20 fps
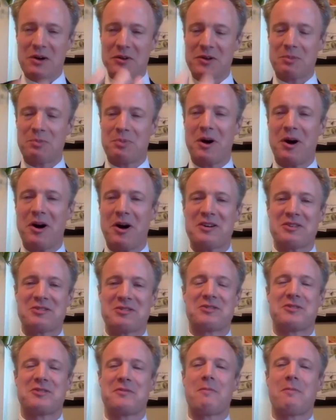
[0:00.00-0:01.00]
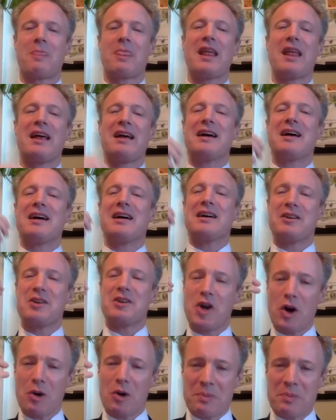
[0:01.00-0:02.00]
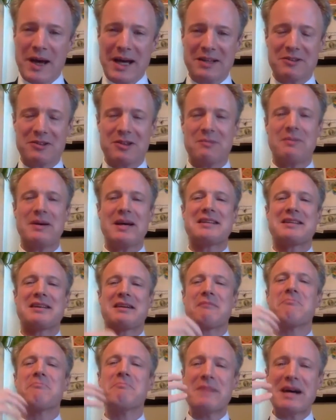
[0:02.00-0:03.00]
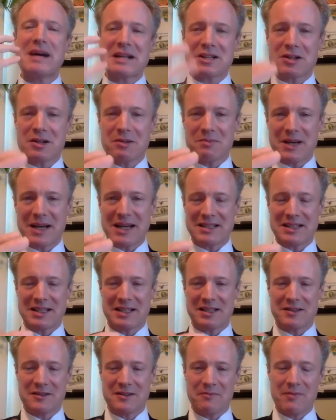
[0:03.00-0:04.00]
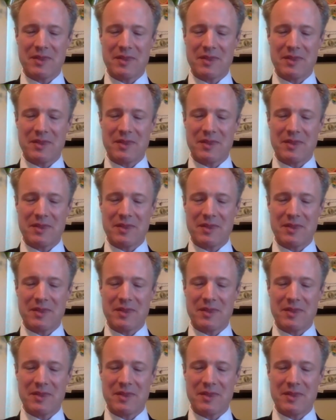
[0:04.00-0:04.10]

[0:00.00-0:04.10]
of the pause. Go back to the basics, master basics.